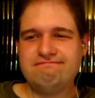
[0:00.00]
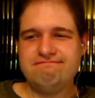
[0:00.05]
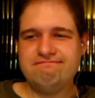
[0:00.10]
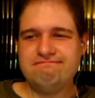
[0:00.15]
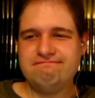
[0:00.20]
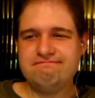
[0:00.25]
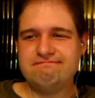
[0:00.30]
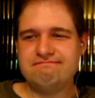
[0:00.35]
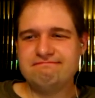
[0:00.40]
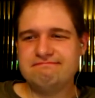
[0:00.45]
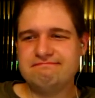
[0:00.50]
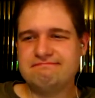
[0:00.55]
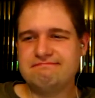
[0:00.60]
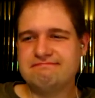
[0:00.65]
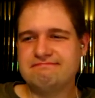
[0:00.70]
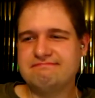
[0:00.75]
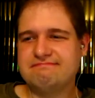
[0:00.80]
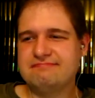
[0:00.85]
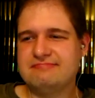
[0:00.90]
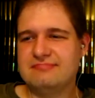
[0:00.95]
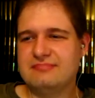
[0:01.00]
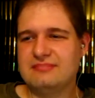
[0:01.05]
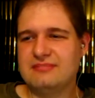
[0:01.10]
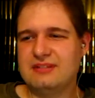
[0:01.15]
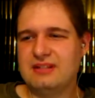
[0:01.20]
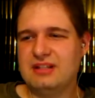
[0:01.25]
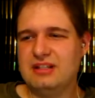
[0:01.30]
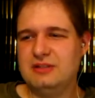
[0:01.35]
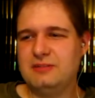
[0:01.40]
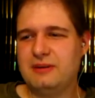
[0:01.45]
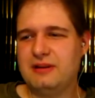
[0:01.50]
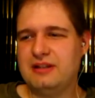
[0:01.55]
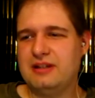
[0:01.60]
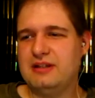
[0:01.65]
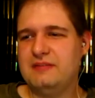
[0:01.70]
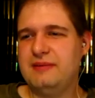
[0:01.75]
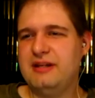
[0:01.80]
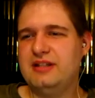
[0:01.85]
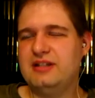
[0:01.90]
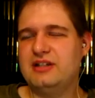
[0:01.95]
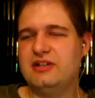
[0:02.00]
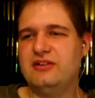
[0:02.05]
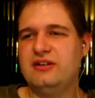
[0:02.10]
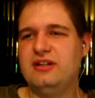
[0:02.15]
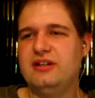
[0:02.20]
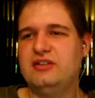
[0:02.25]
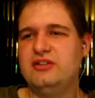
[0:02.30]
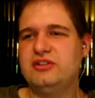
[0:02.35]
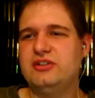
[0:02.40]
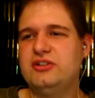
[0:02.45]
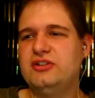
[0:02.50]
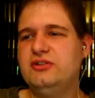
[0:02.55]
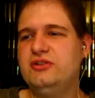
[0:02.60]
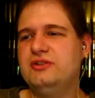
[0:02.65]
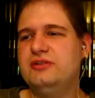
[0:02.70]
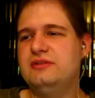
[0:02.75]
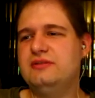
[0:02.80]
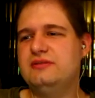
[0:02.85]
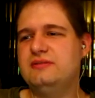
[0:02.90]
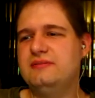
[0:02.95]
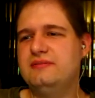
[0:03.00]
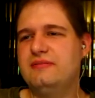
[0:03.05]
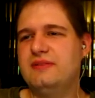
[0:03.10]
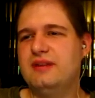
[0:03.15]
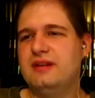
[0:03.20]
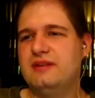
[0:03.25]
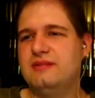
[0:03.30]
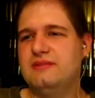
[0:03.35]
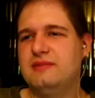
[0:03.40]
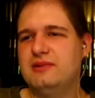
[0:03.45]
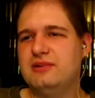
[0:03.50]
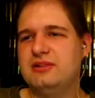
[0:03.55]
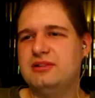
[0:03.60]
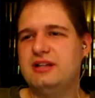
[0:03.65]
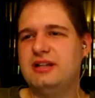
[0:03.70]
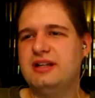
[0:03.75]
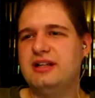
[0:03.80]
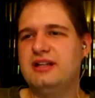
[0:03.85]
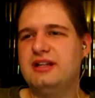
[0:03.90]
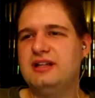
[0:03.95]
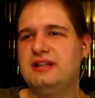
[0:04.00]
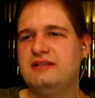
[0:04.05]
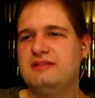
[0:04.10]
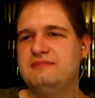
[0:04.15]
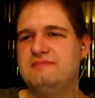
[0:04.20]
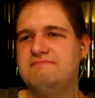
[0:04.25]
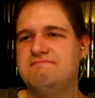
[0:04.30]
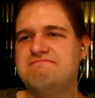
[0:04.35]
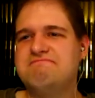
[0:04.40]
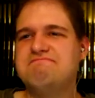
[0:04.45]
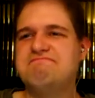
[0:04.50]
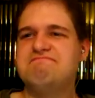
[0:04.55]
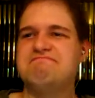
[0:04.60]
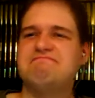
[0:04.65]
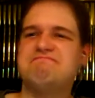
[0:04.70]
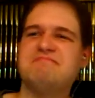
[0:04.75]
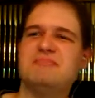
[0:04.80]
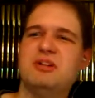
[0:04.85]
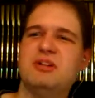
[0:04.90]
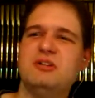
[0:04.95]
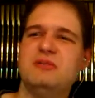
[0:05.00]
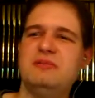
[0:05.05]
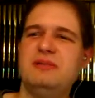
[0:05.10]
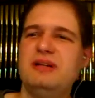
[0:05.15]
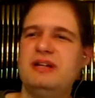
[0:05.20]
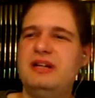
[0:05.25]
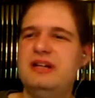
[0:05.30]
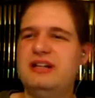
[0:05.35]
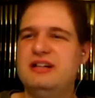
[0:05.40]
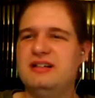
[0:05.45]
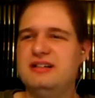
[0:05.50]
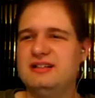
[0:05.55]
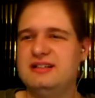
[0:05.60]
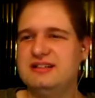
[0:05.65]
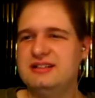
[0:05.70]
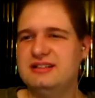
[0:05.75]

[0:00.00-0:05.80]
hmm... He's probably going to make the green in two, most likely could be.